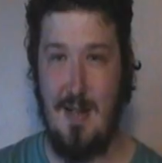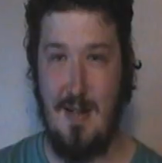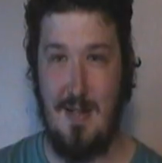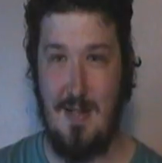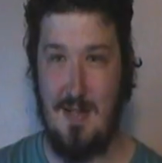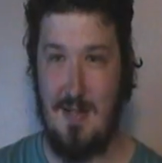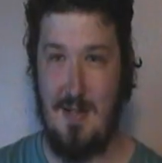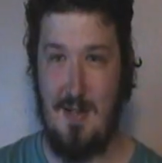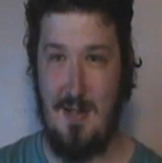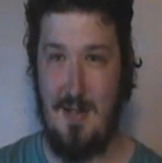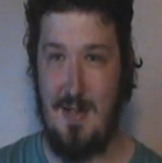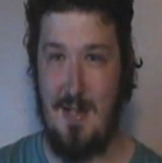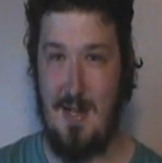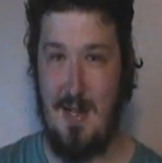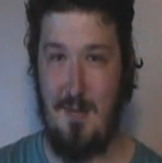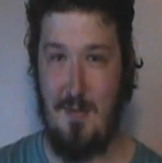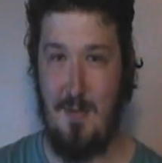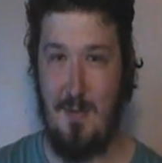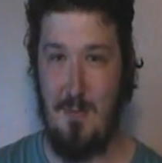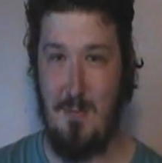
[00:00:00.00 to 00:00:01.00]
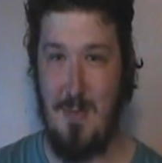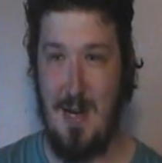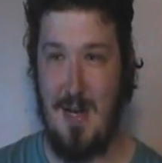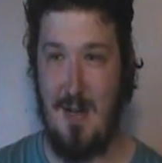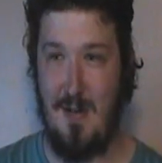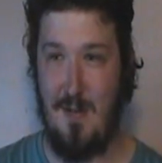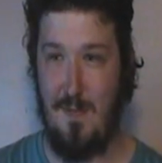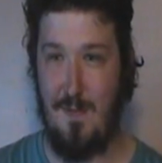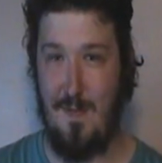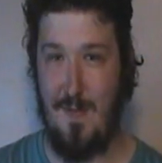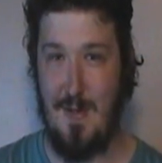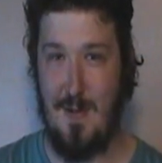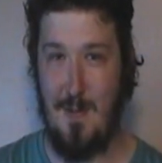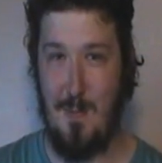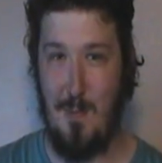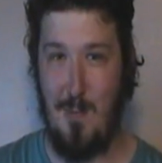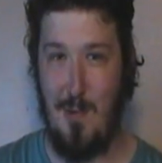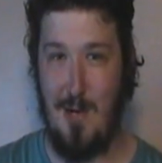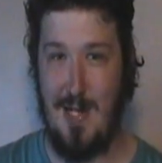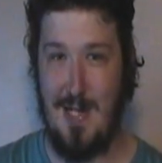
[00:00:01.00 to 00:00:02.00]
decided to have a mental fit
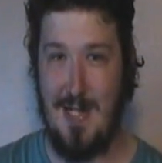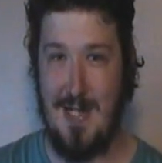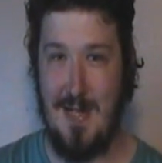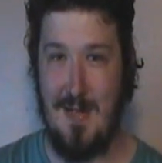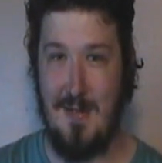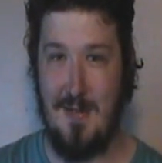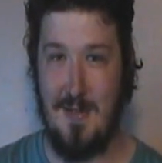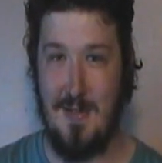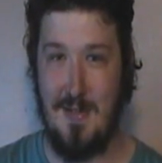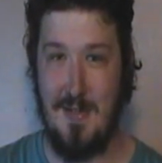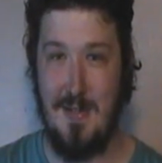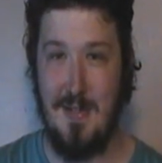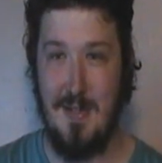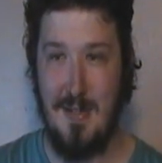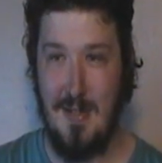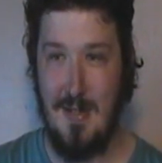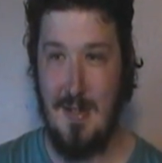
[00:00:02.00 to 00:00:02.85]
and breakdown,